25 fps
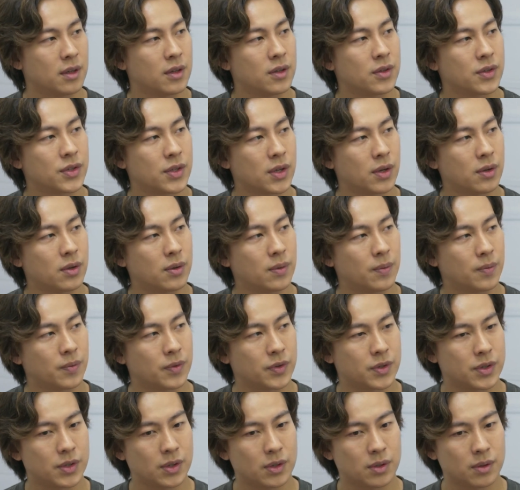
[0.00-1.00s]
So
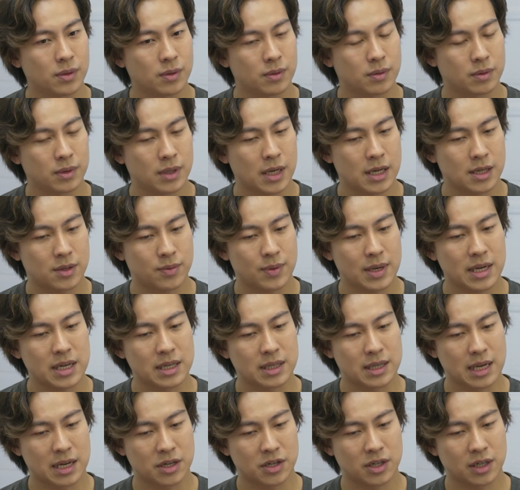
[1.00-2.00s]
that's why
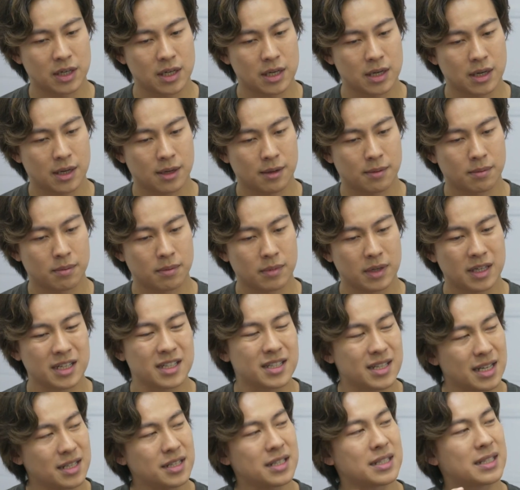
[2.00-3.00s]
it's actually in a
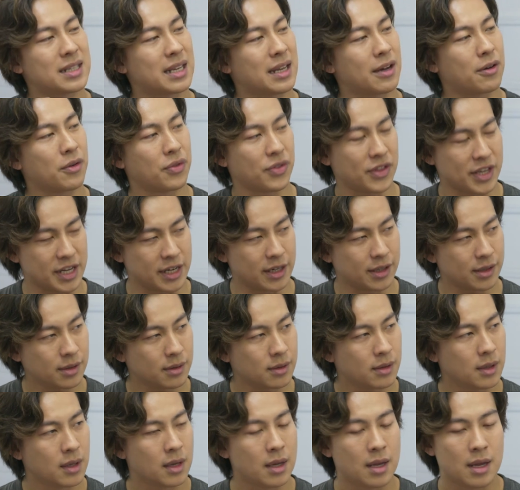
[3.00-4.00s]
sense it's healthier,
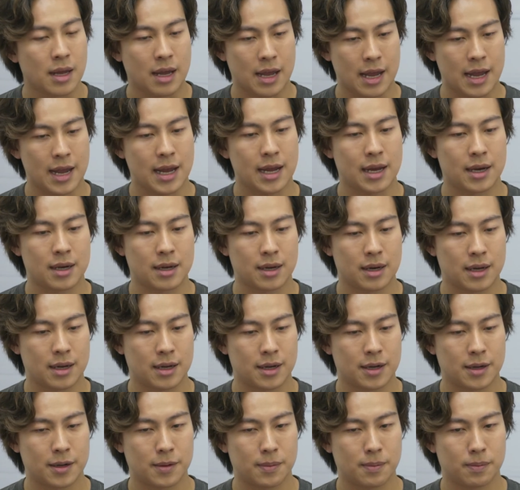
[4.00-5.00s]
and
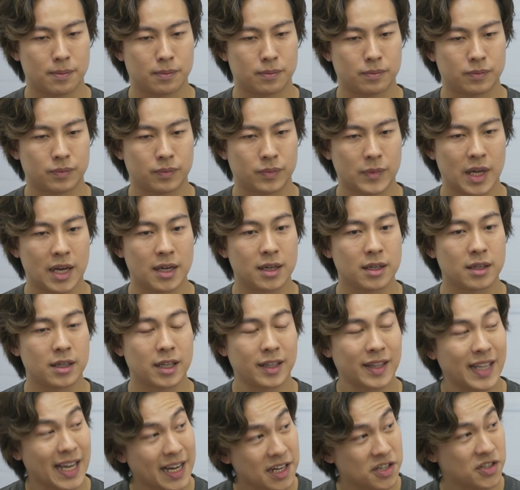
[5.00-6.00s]
the
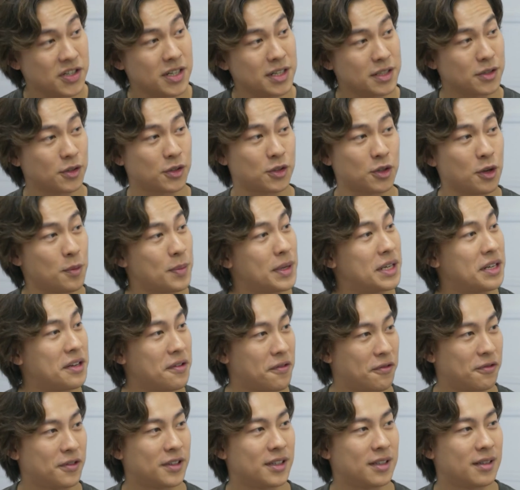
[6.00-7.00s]
texture is also a bit
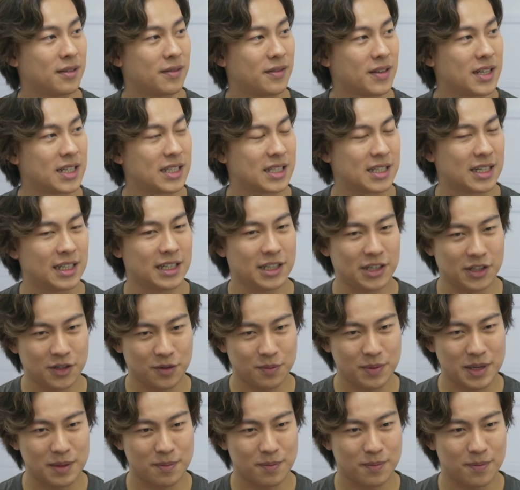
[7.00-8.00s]
different. It's a little
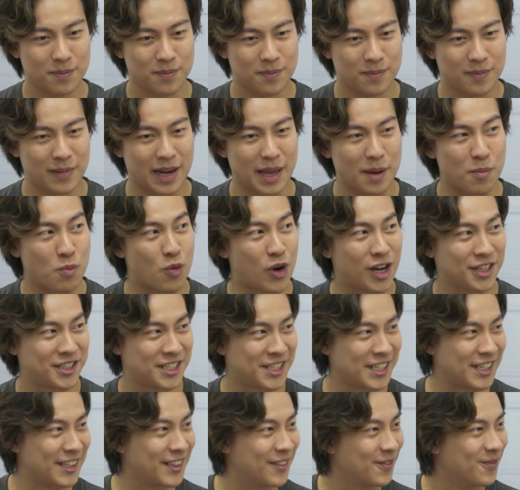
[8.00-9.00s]
bit like
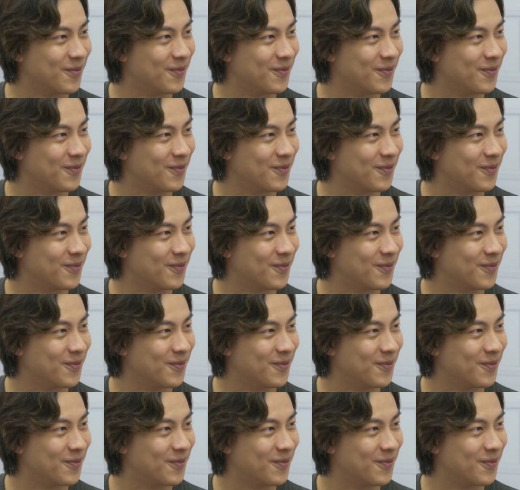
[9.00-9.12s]
muaji.